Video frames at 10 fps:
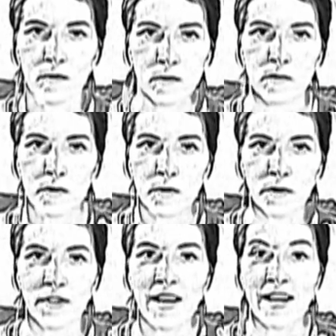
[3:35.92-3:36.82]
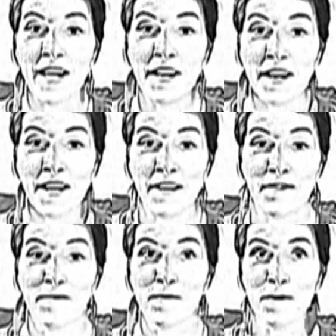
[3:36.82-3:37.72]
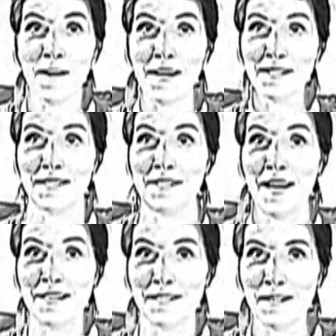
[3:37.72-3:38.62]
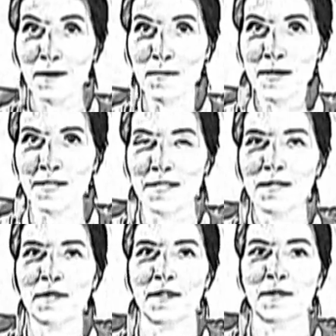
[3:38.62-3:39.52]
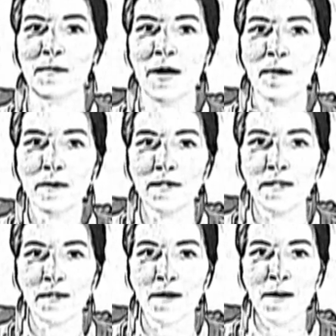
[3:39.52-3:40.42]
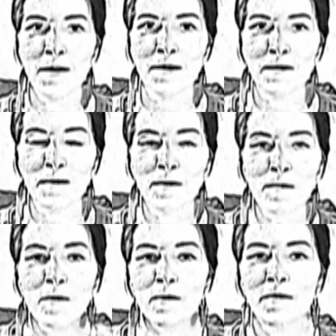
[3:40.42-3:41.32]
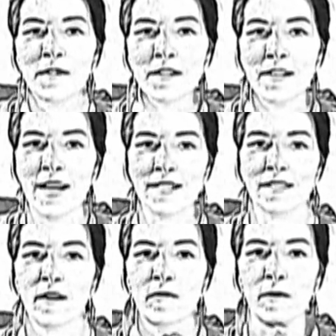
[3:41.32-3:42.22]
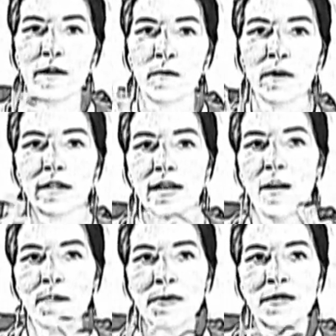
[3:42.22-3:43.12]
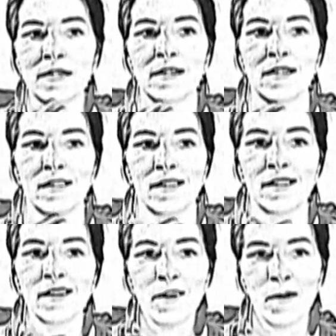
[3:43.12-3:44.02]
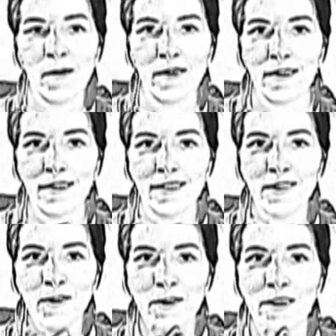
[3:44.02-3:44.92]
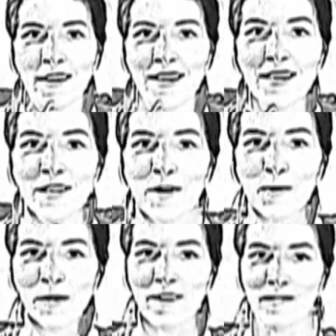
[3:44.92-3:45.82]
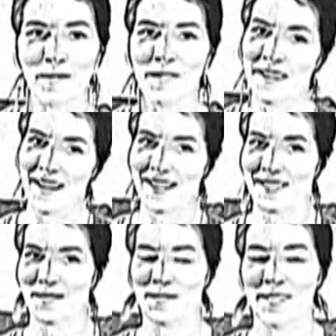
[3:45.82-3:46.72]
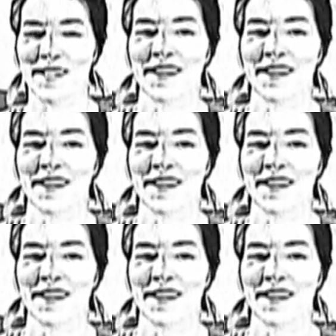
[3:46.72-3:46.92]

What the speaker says: crucial thing, and for us as humans to be able to move to the next level and really ups, your EQ level, as it were.